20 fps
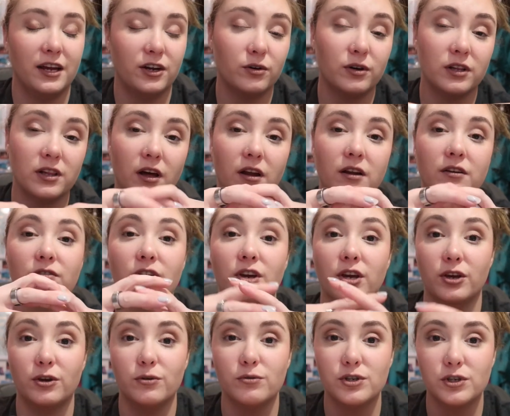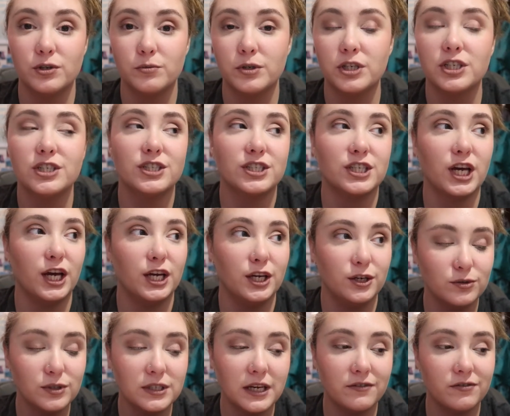I know a lot of YouTubers
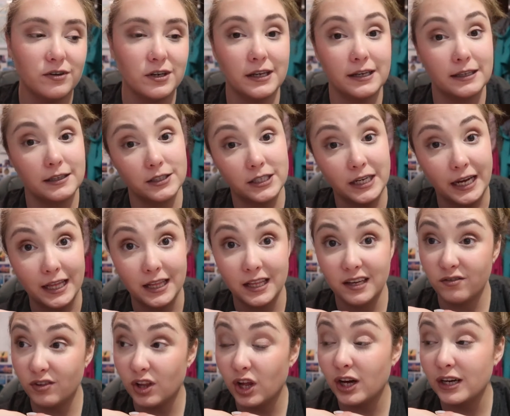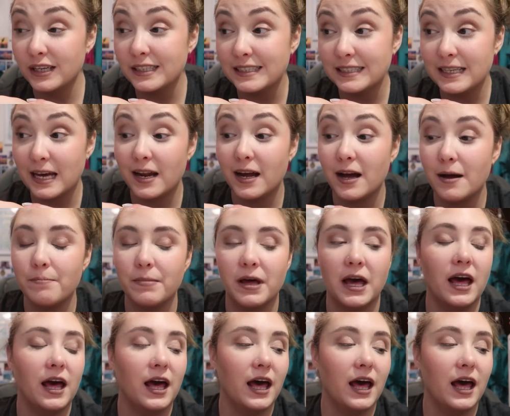use it for like their daily vlog setup,